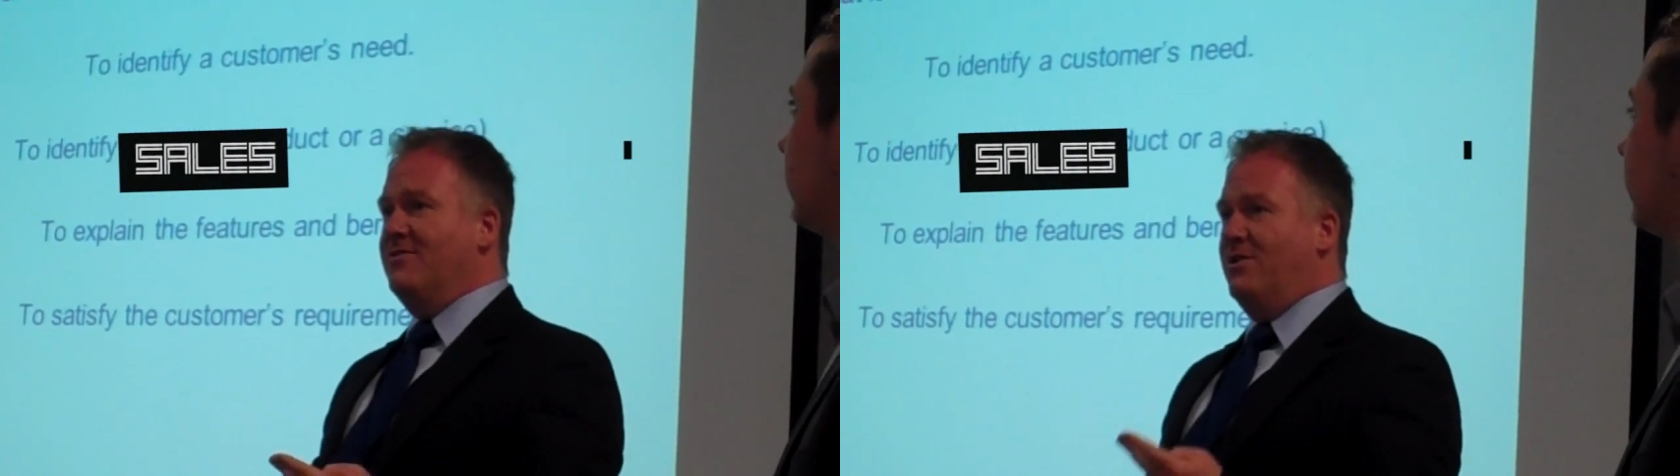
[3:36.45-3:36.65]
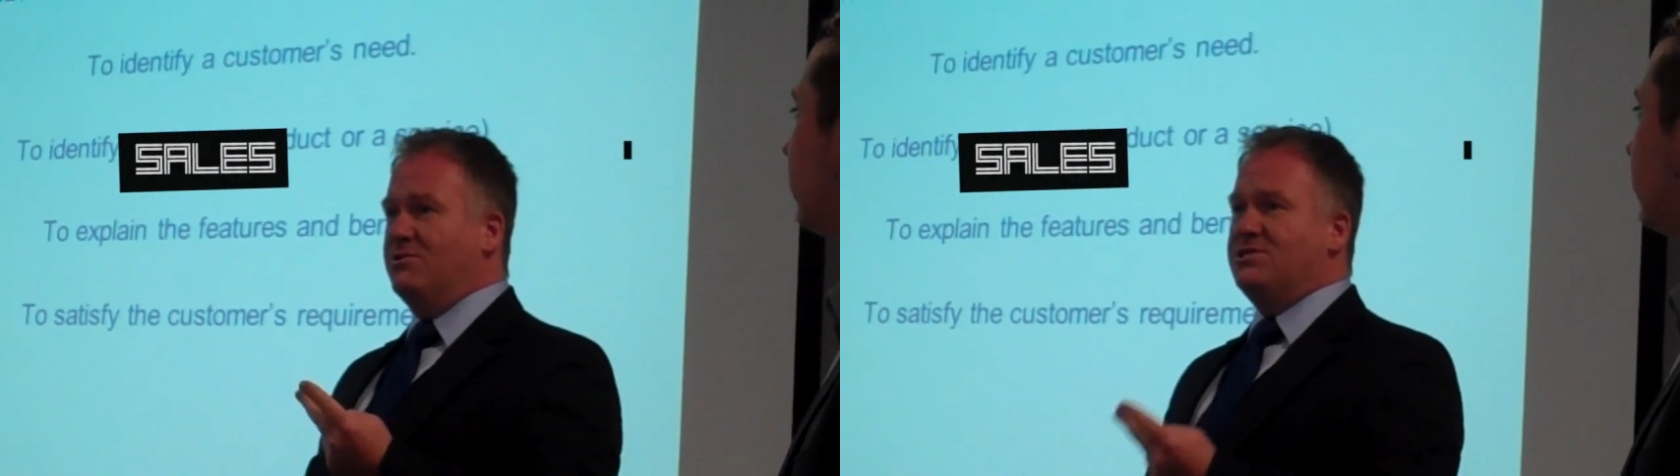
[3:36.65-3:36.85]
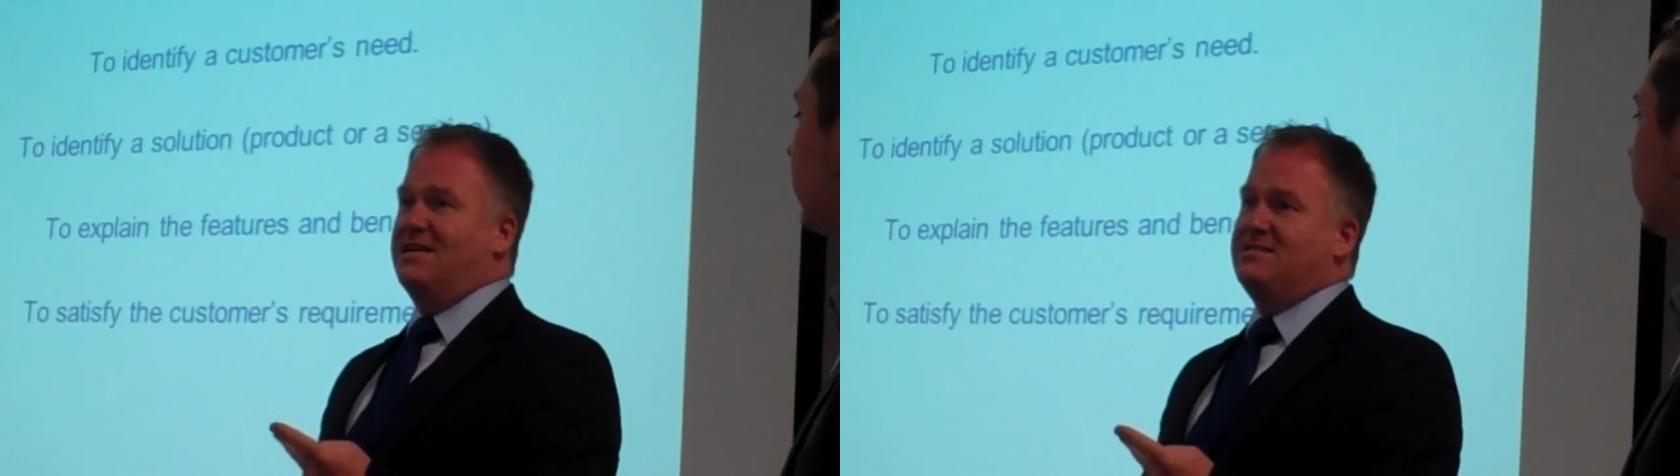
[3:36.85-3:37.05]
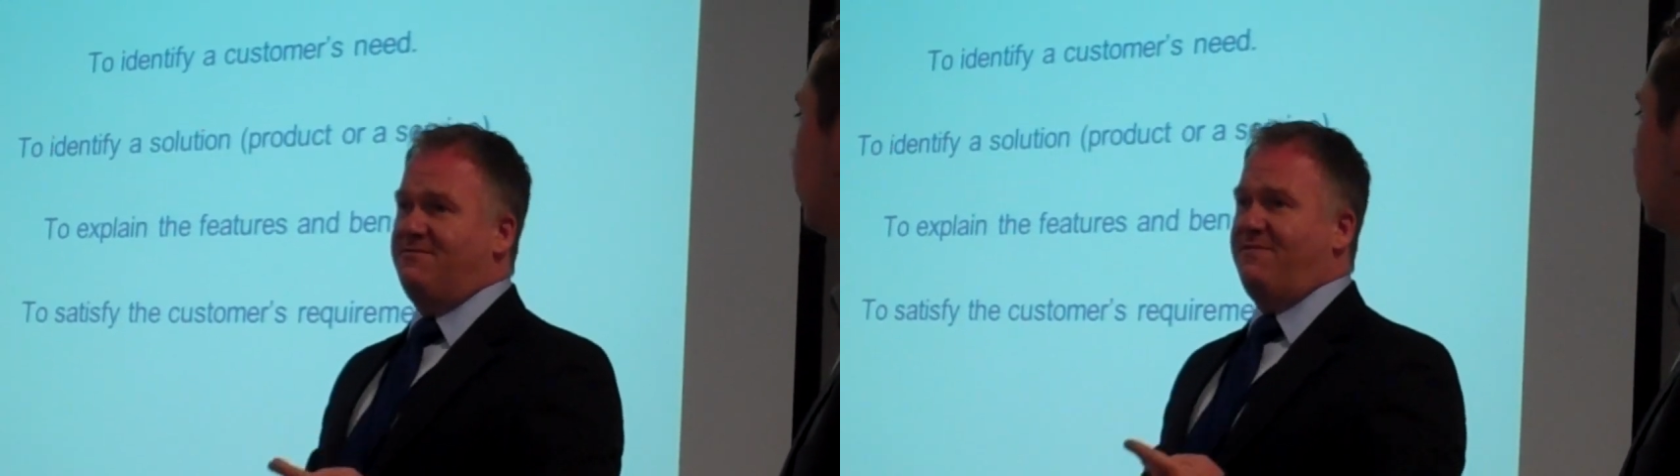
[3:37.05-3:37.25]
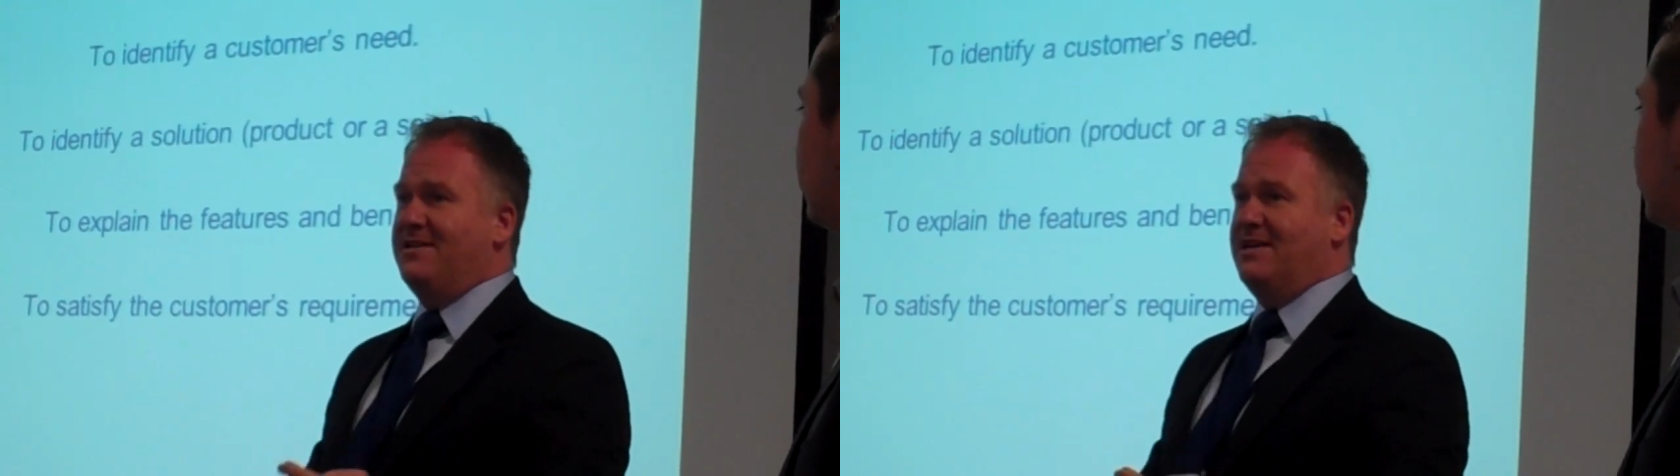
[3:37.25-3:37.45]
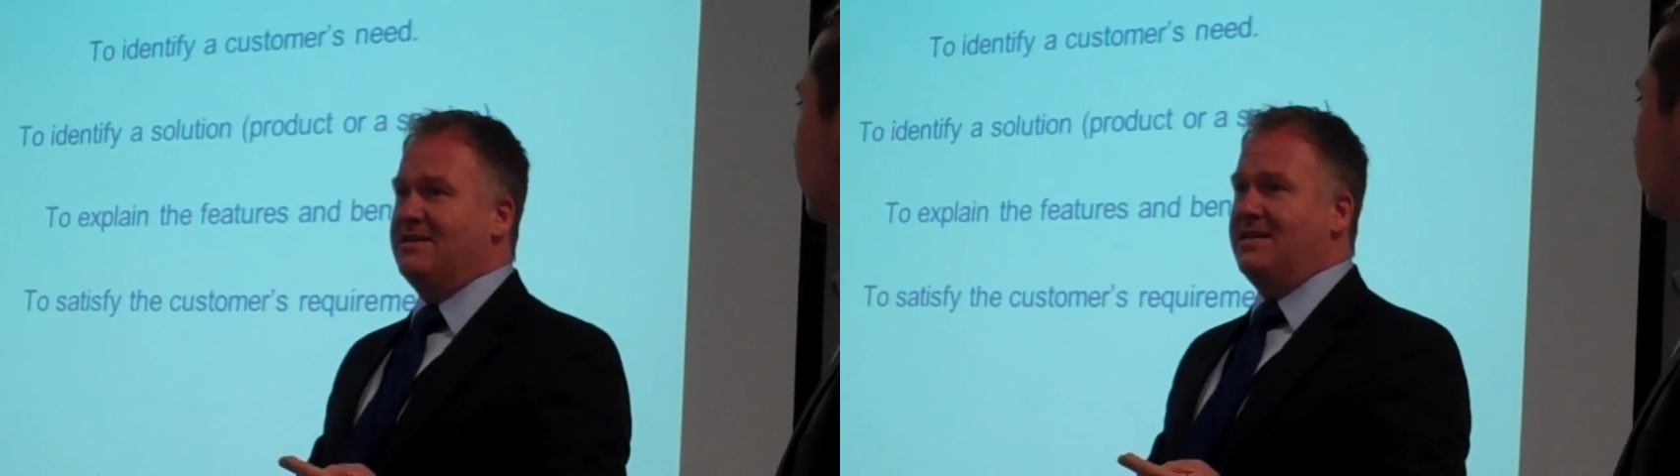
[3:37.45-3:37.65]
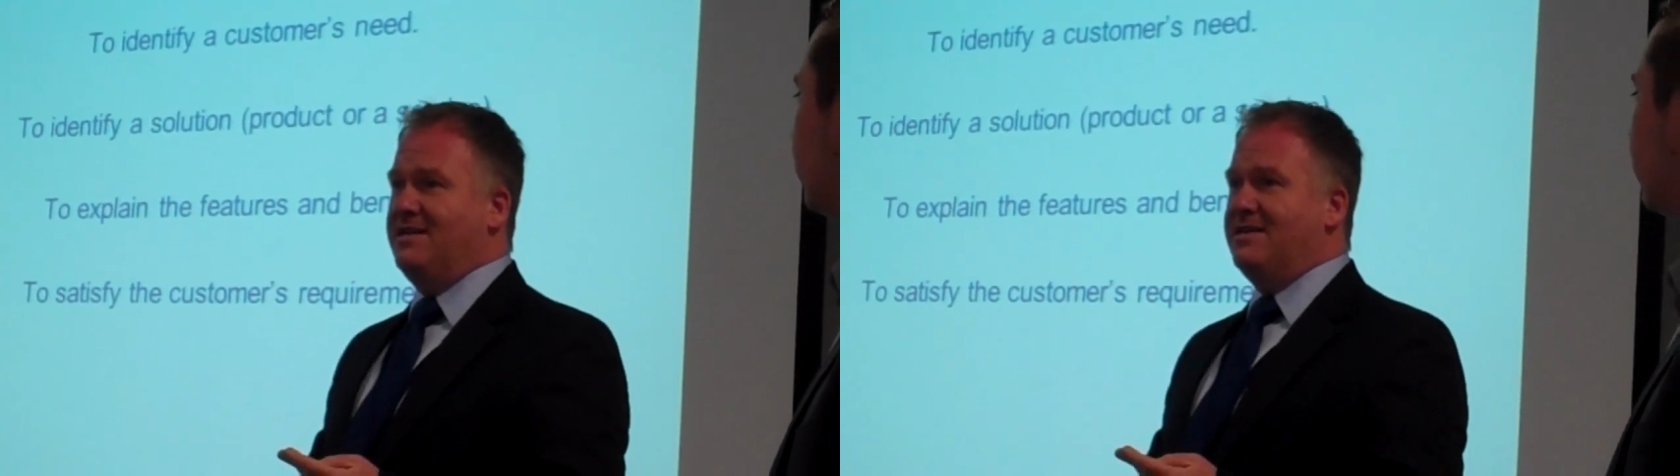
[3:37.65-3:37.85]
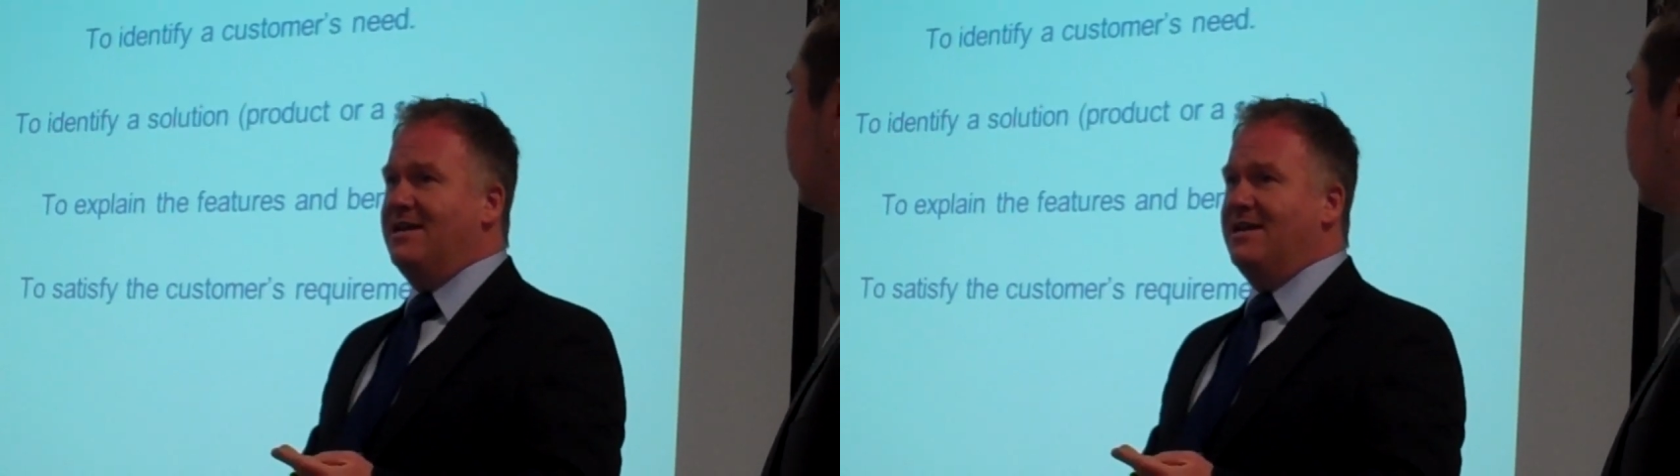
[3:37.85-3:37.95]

that would satisfy that need.